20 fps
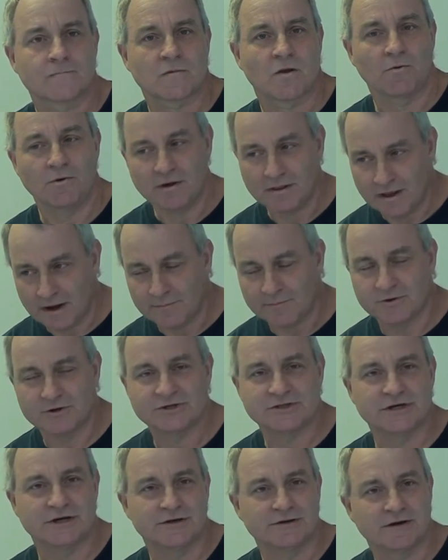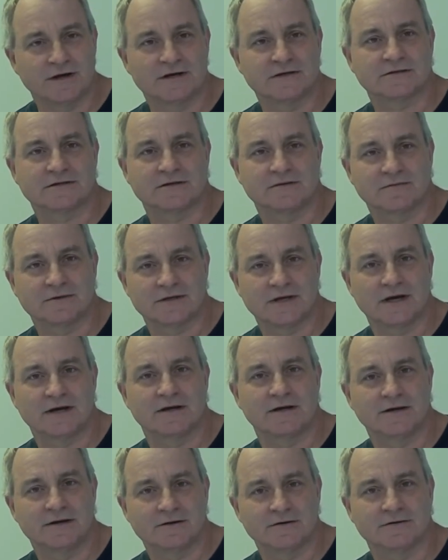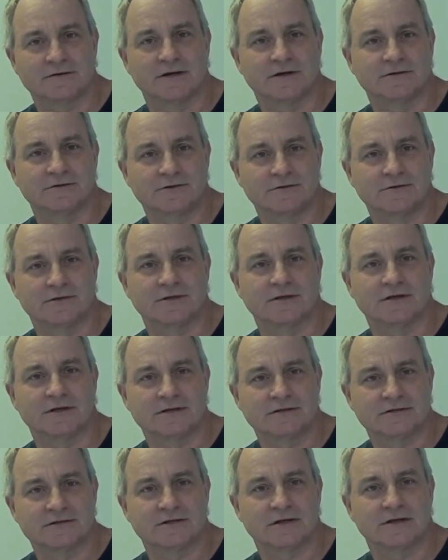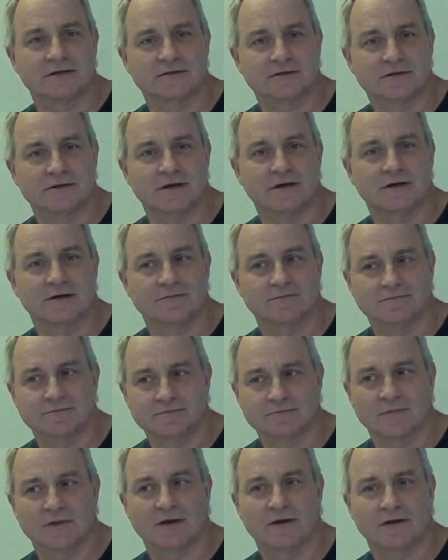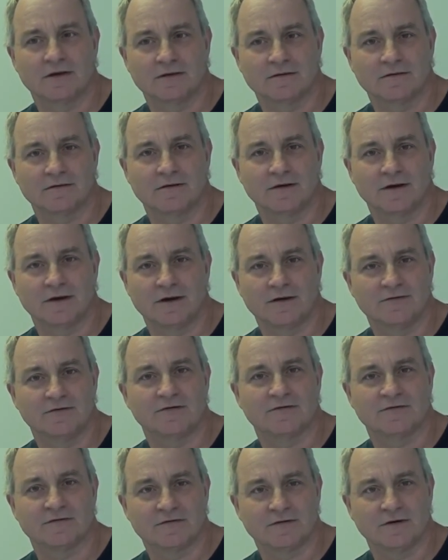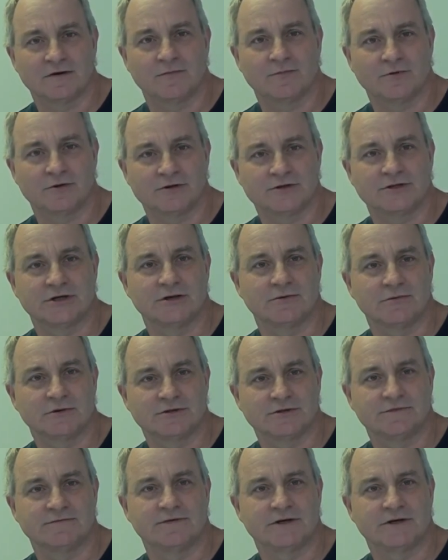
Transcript: Well, I appreciate you guys coming down here and doing this, and I just appreciate what you've